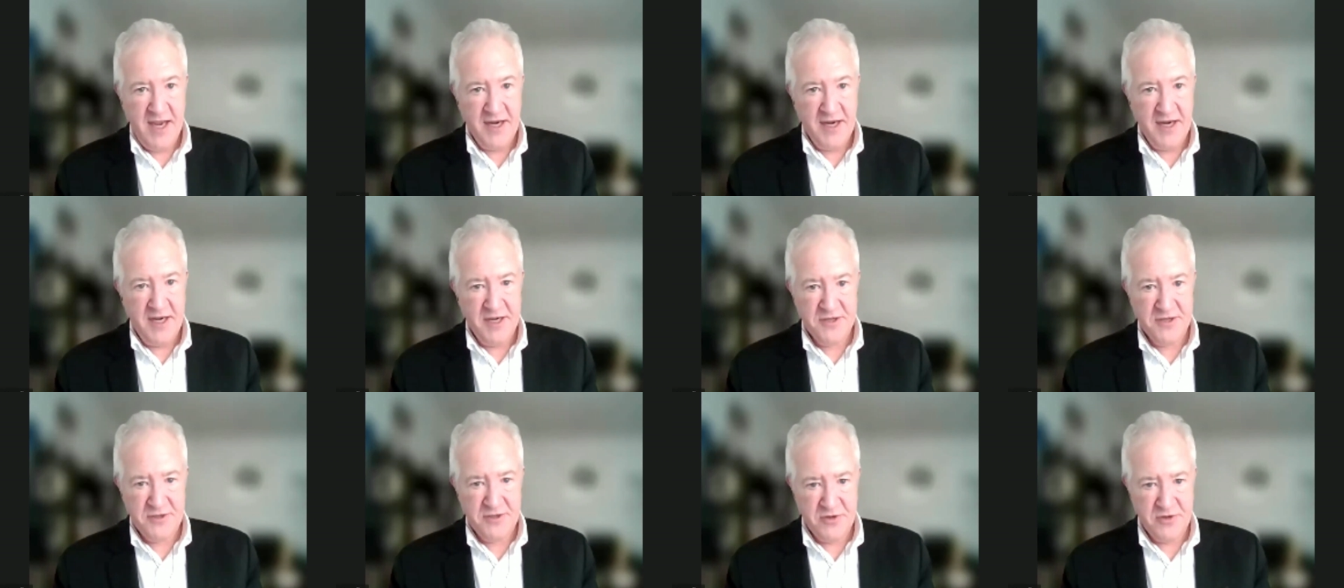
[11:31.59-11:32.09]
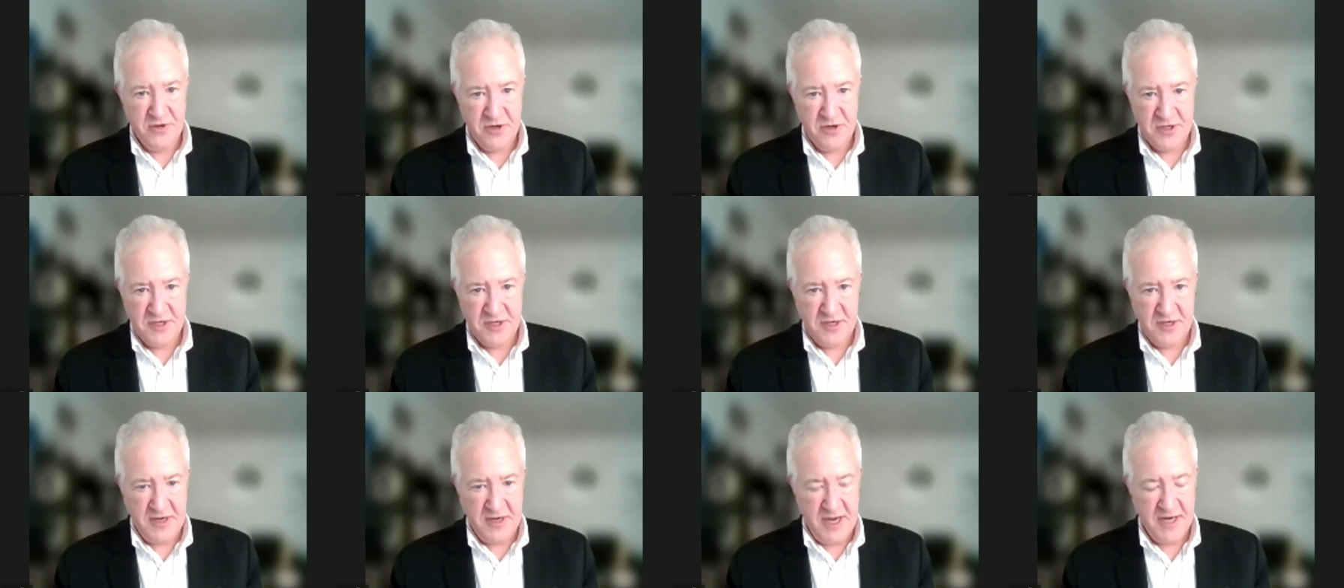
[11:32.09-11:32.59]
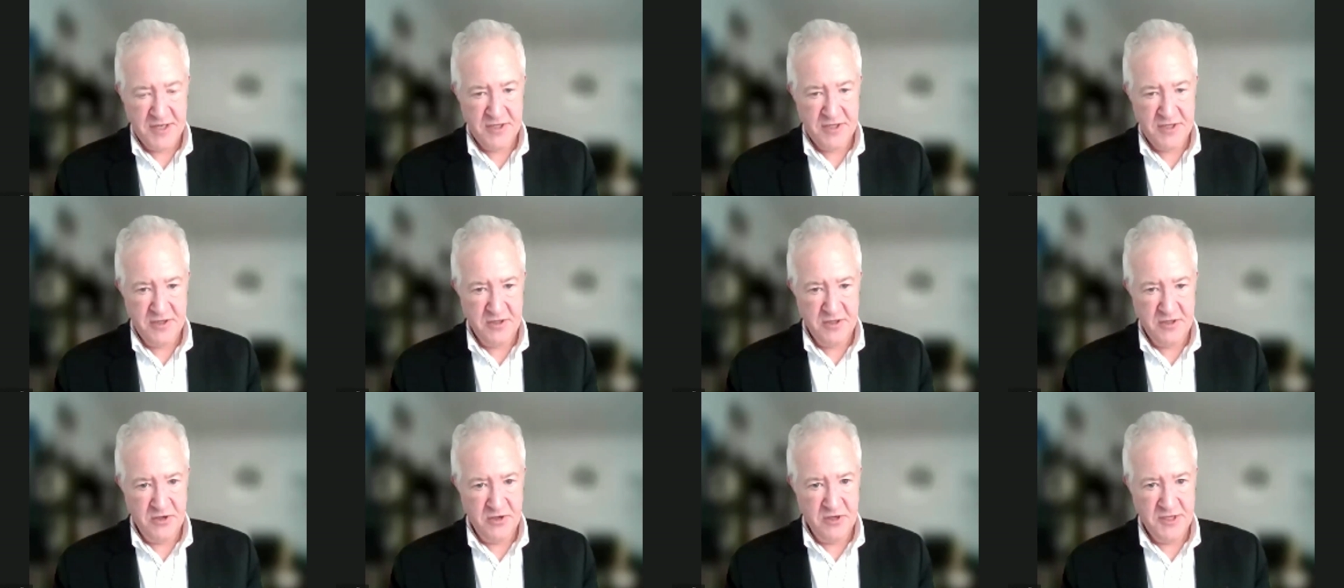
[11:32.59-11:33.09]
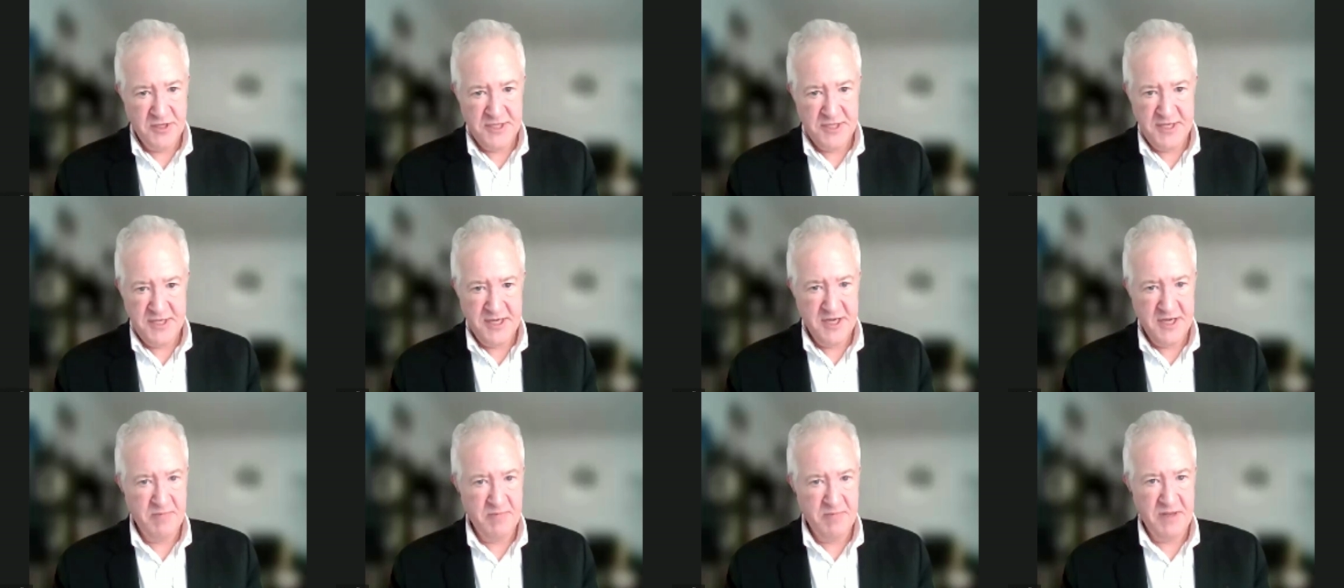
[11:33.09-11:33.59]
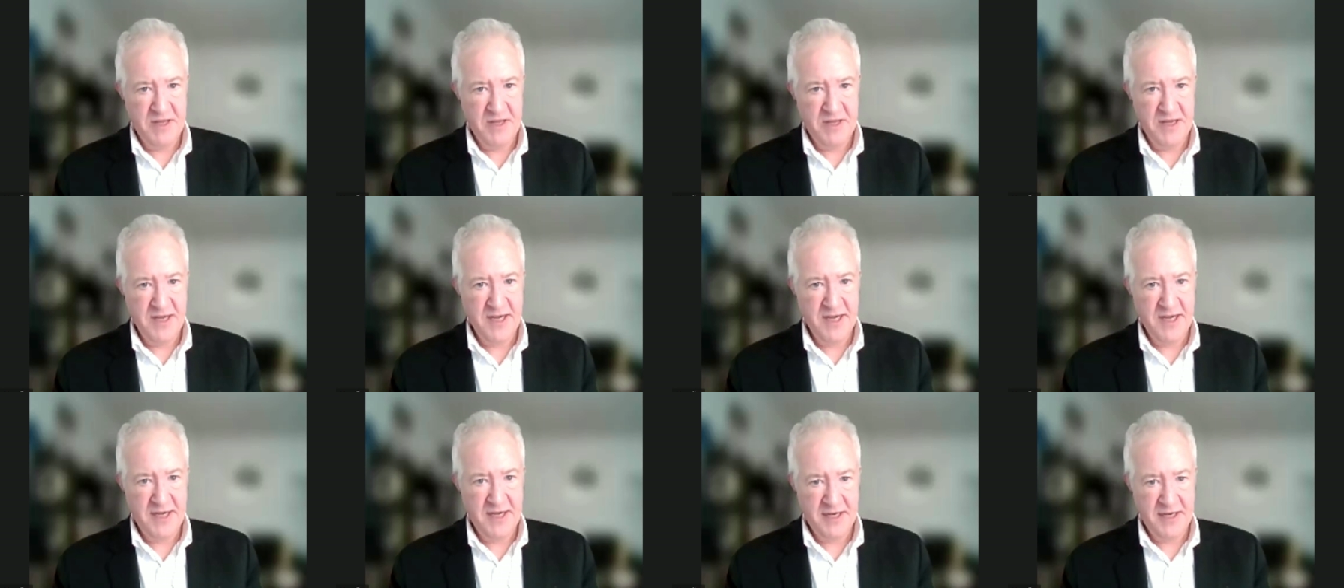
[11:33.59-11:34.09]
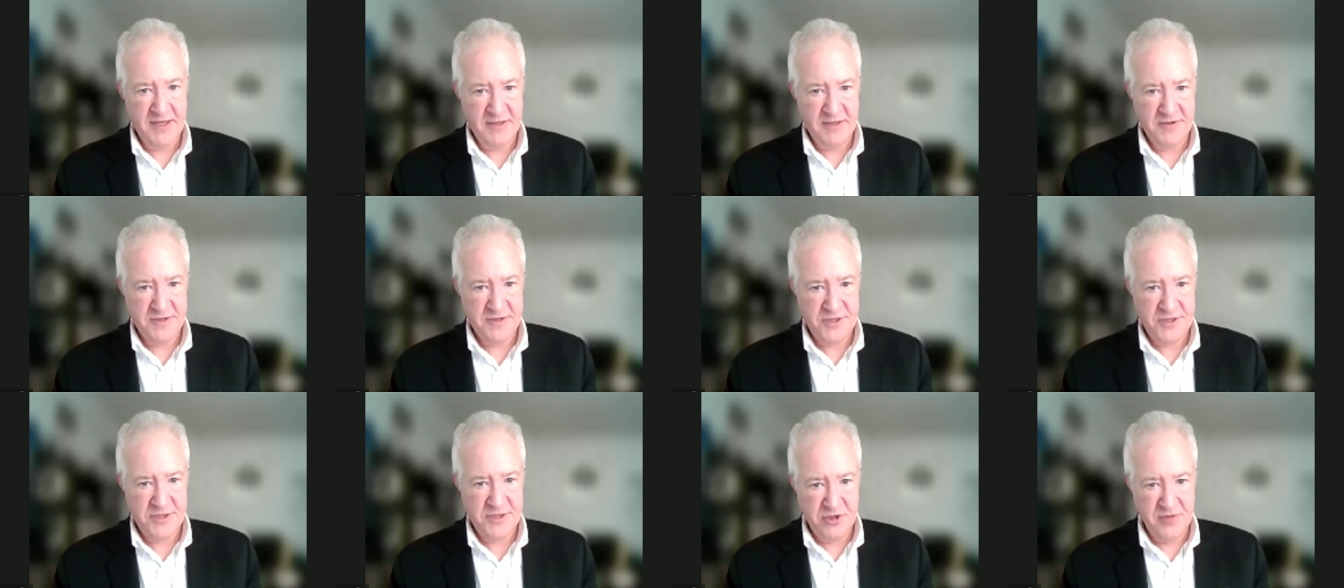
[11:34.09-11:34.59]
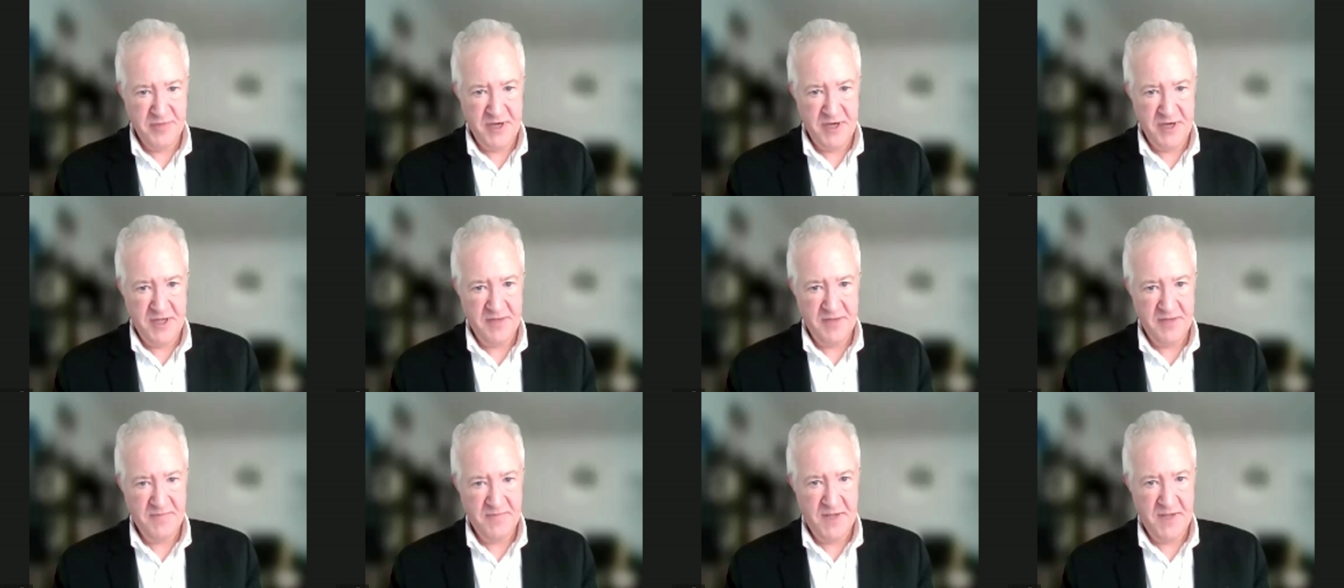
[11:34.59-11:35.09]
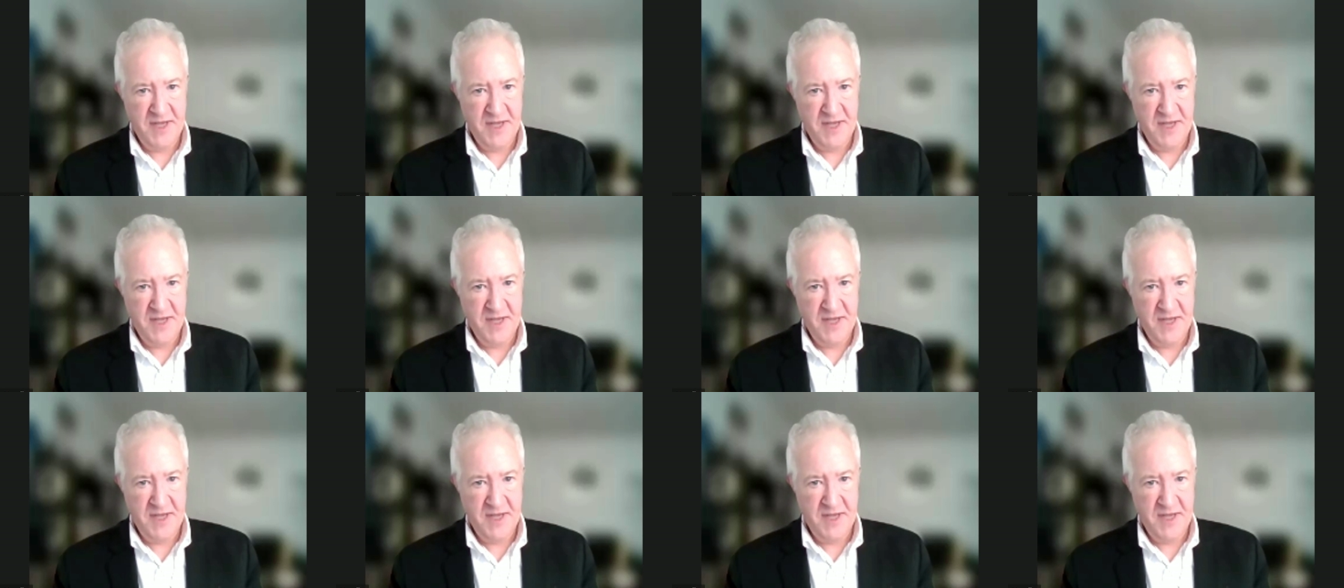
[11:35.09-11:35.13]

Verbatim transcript: and international law didn't apply in Hitler's Germany.